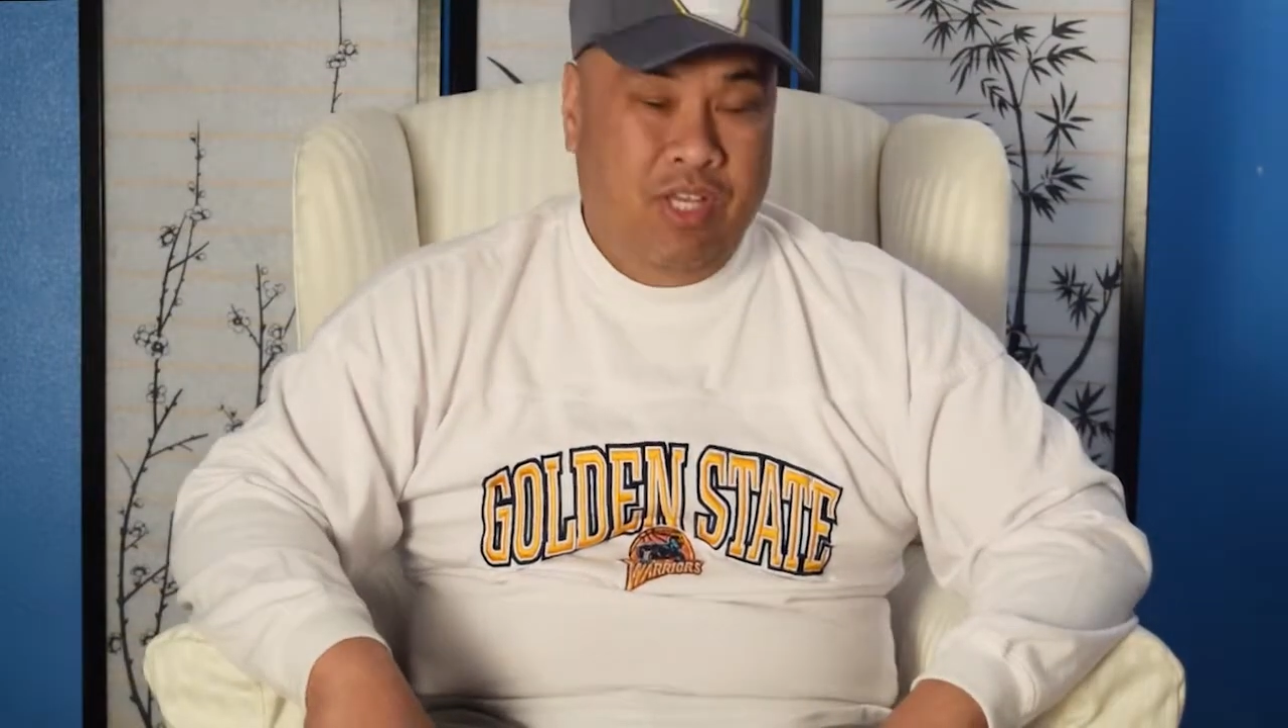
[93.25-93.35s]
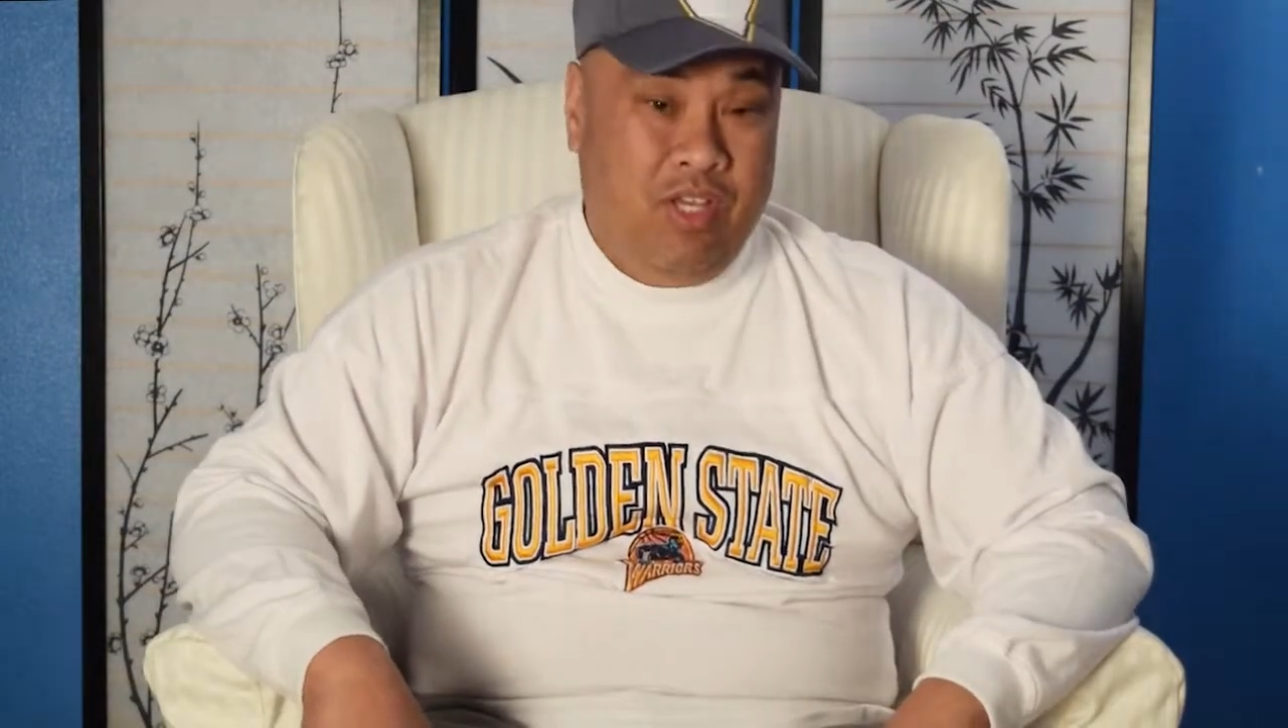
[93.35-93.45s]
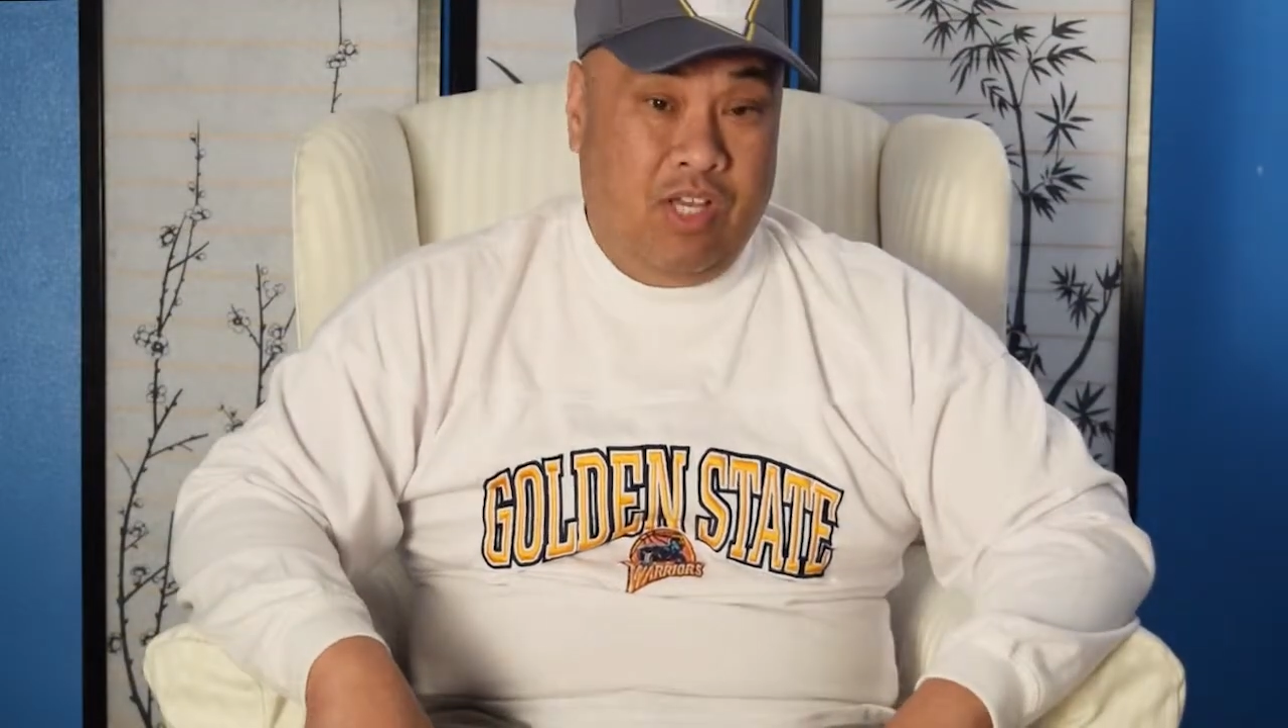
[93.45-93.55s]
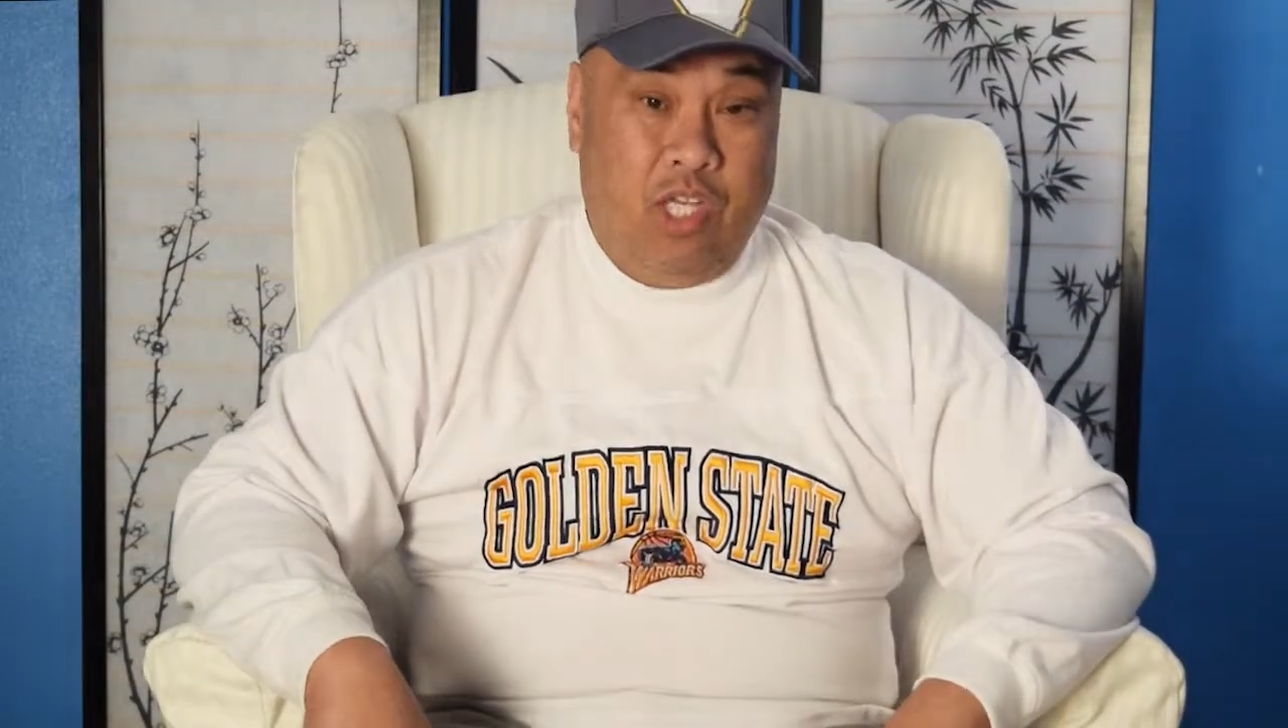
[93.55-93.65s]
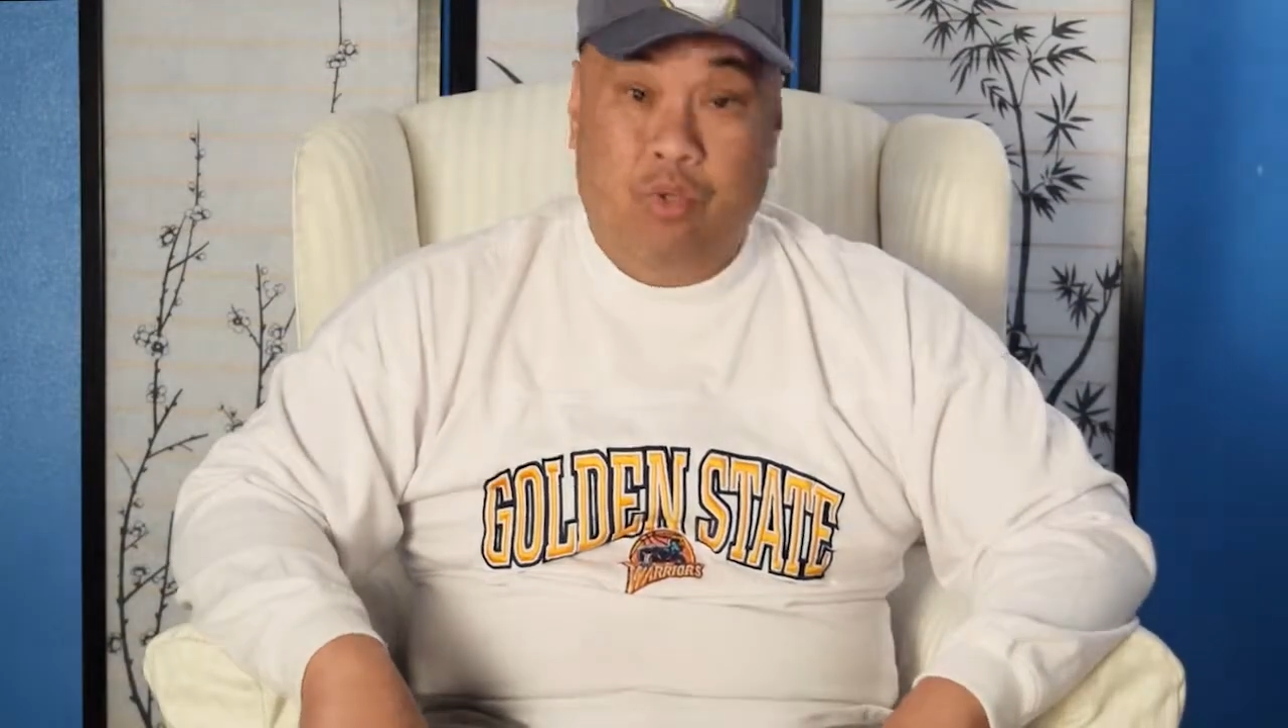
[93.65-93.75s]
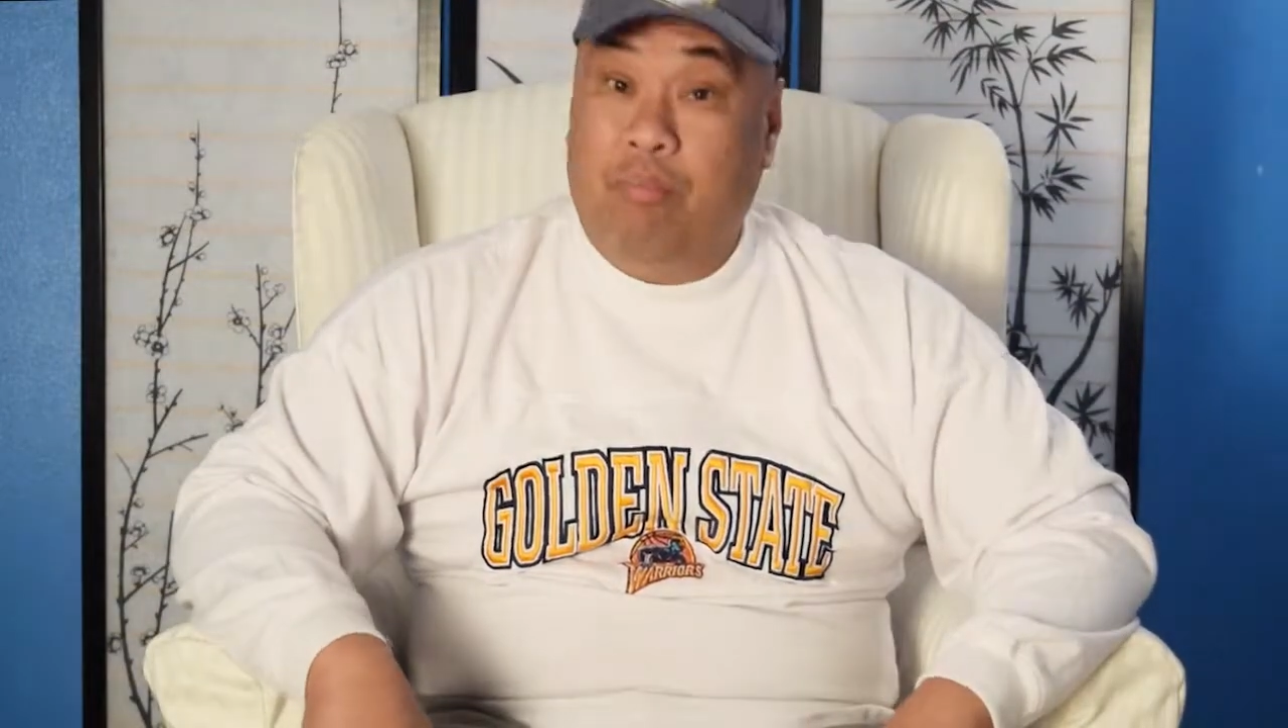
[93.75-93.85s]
You guys were